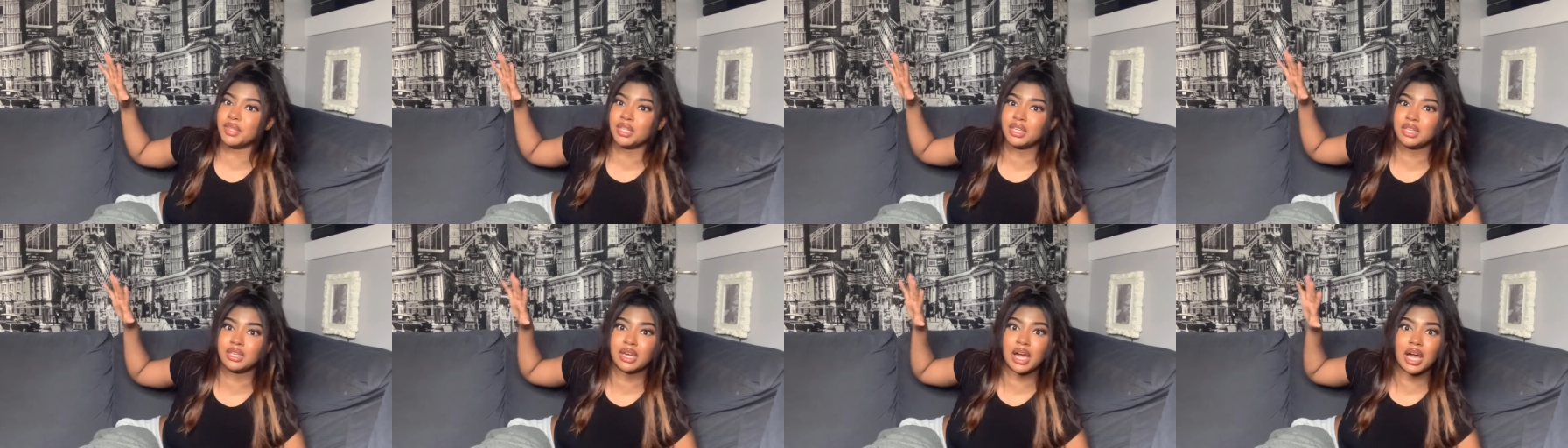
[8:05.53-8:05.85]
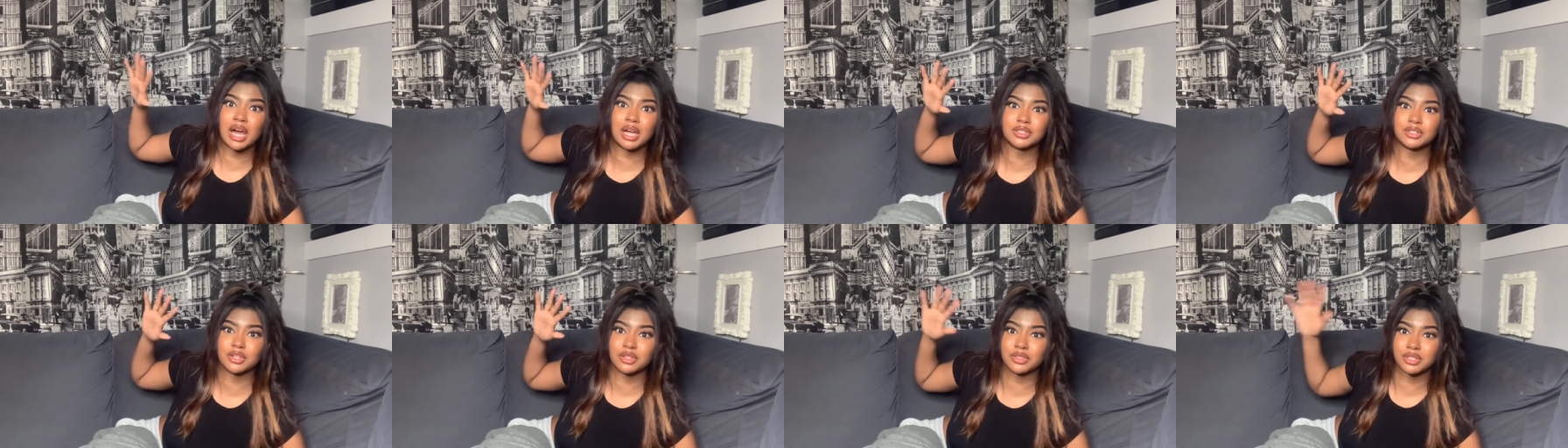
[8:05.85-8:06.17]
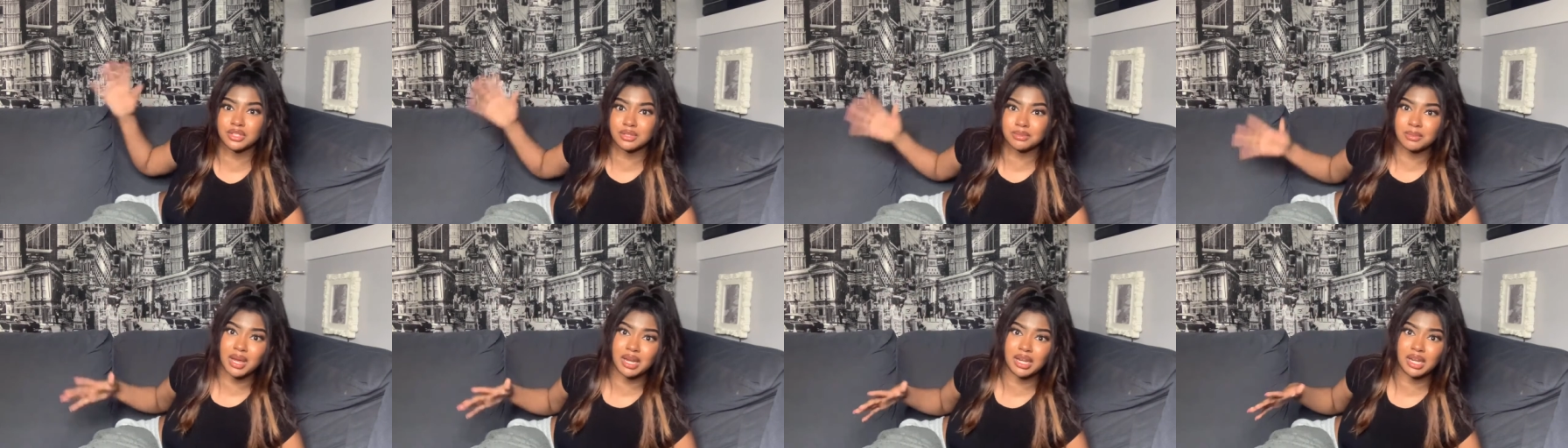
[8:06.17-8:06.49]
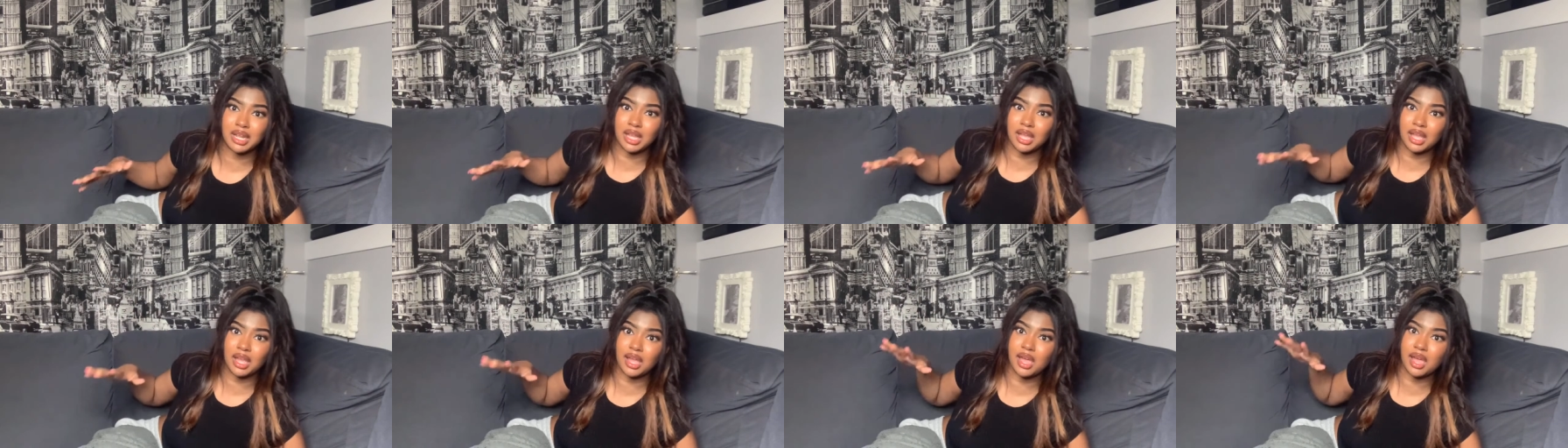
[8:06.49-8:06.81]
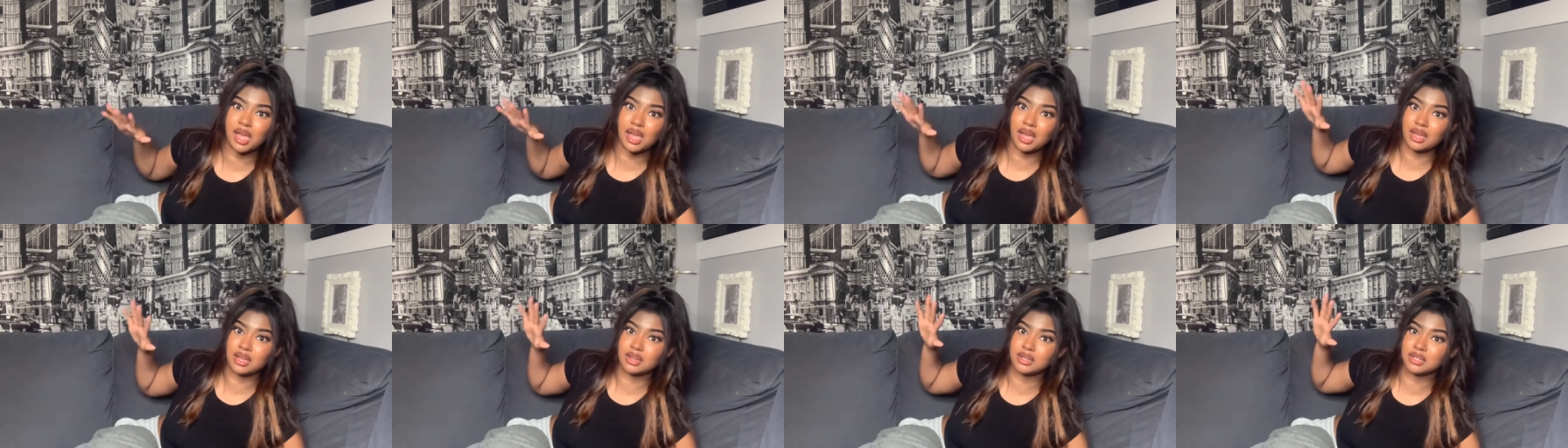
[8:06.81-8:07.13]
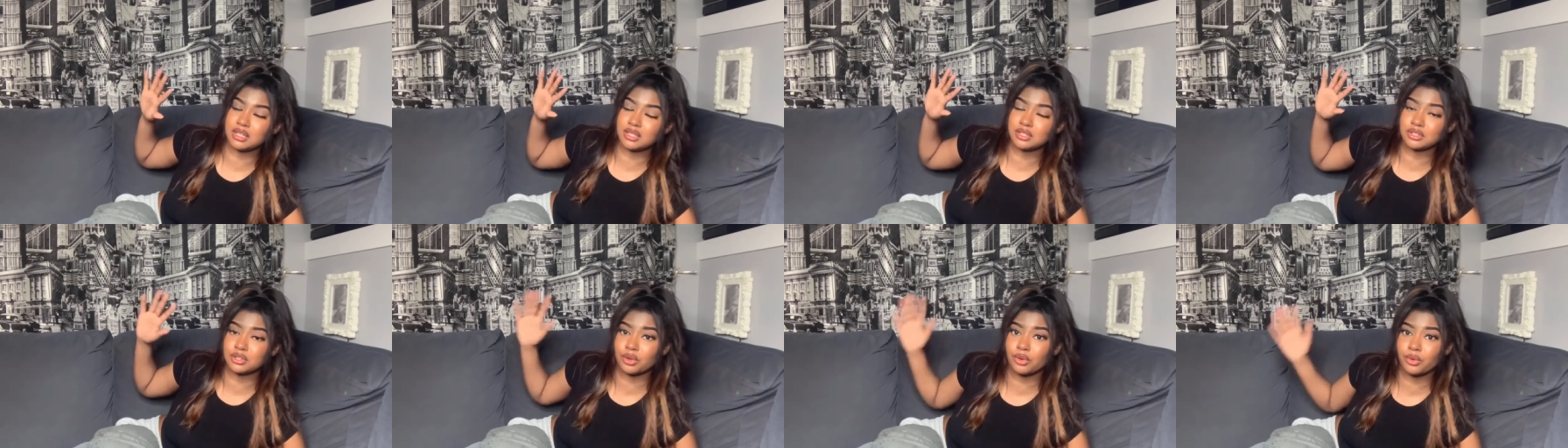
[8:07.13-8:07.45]
He has all this money and
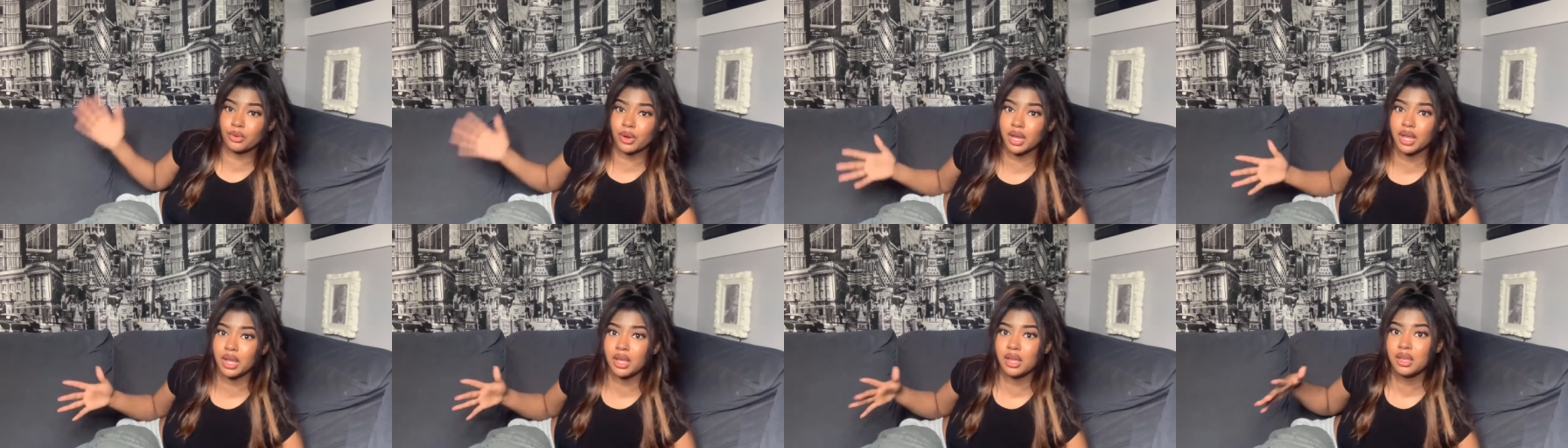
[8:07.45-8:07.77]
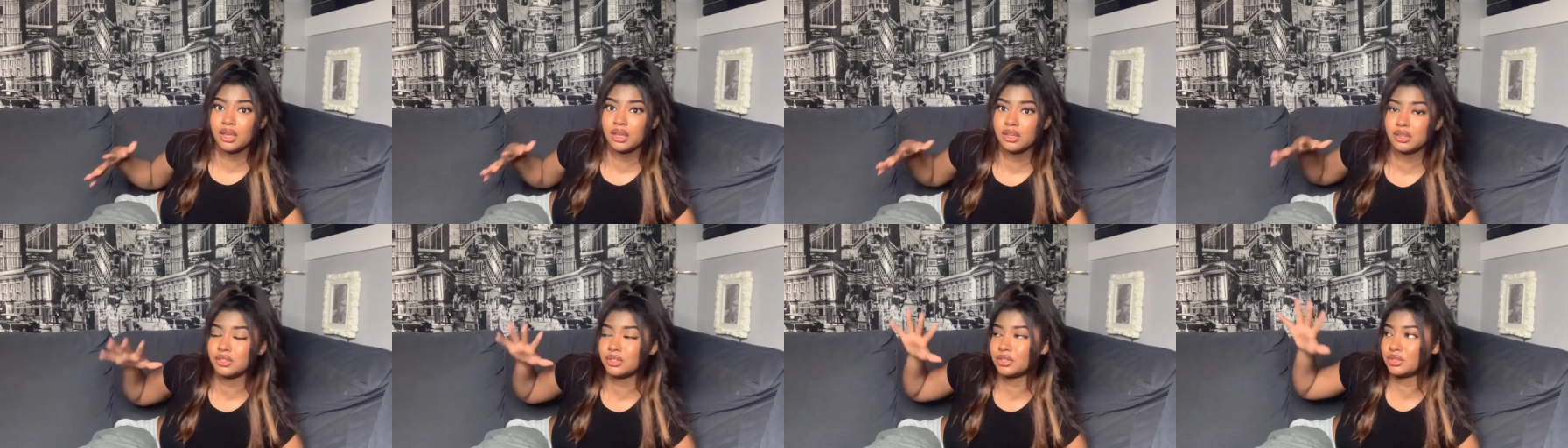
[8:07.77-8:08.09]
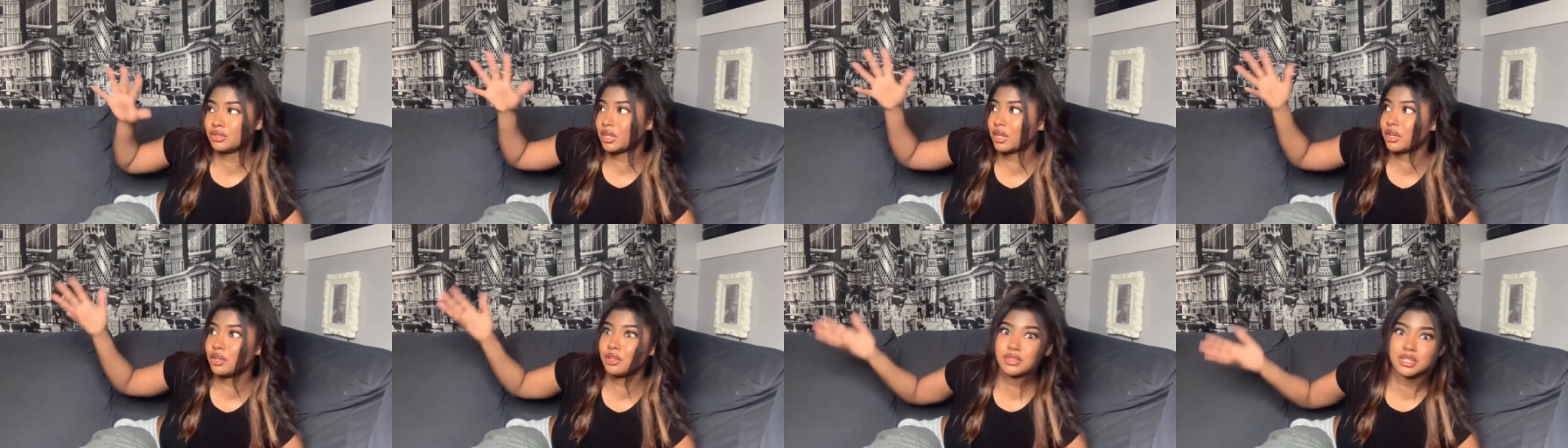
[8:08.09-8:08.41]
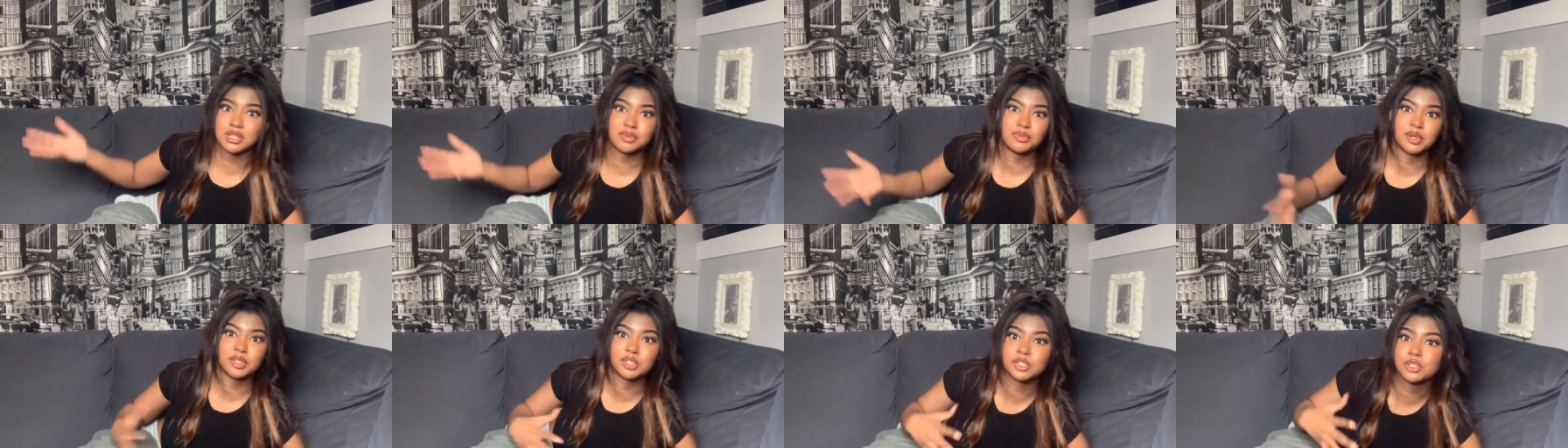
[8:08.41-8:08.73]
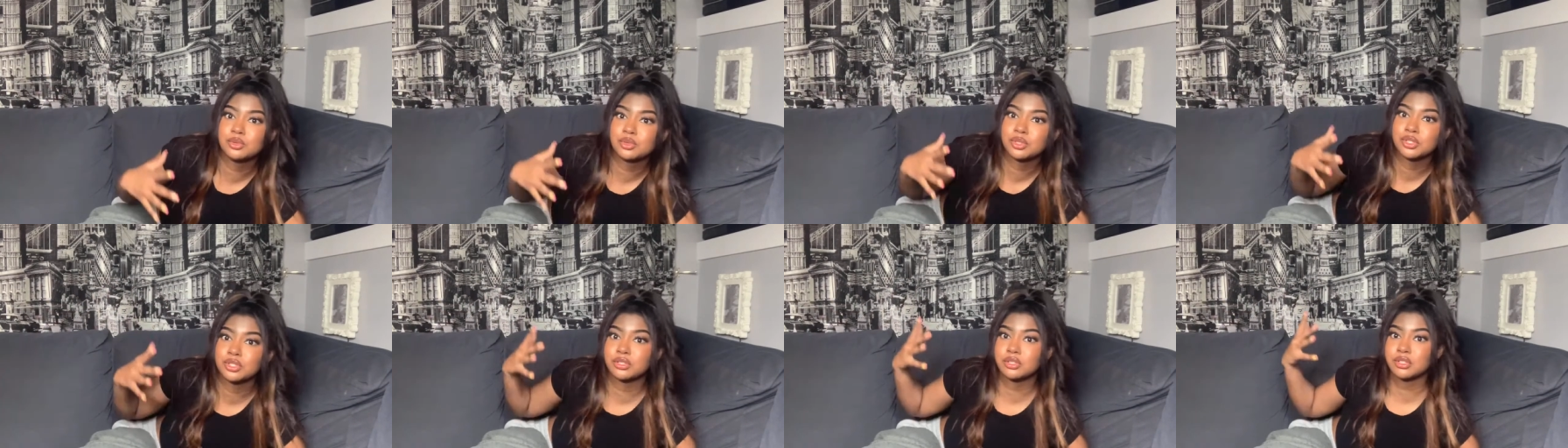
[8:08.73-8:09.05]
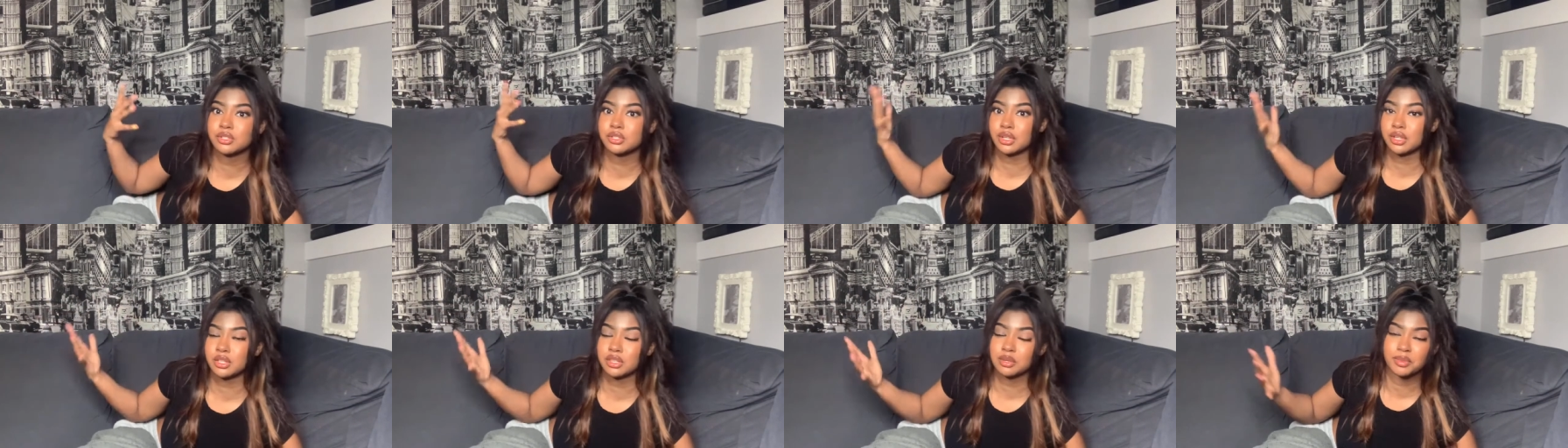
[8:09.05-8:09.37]
he's a great, you know, look at all these
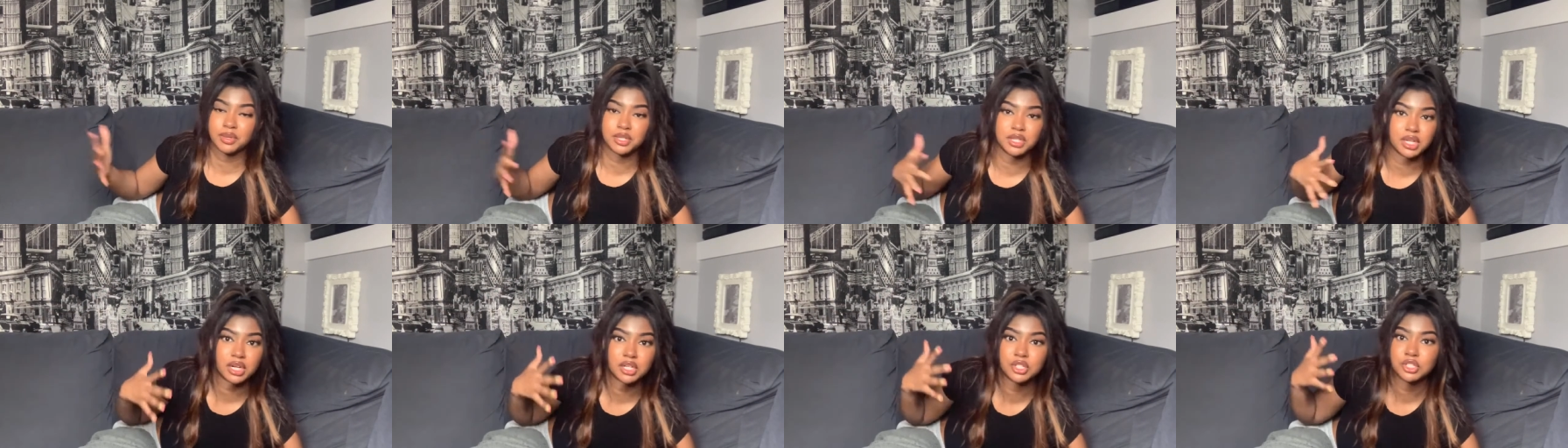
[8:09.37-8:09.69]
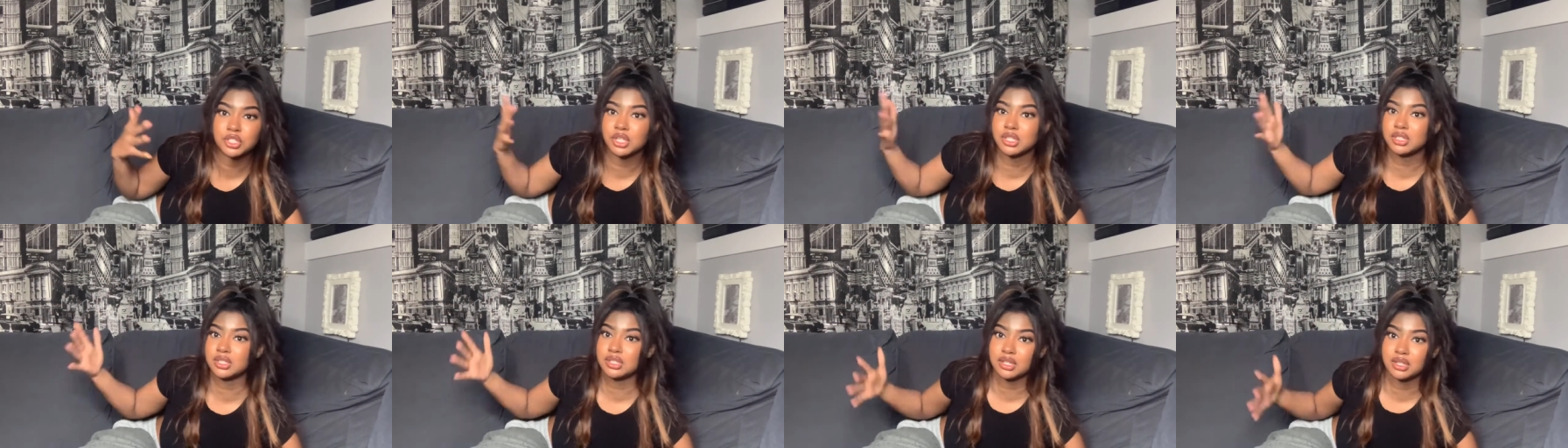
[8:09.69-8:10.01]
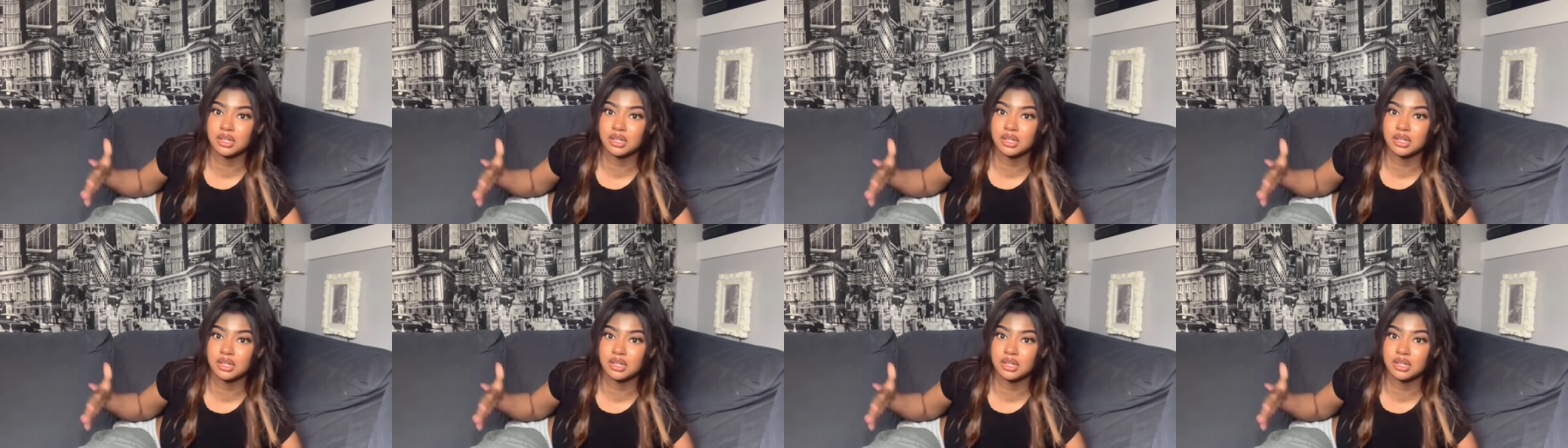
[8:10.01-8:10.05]
producers, look at the production,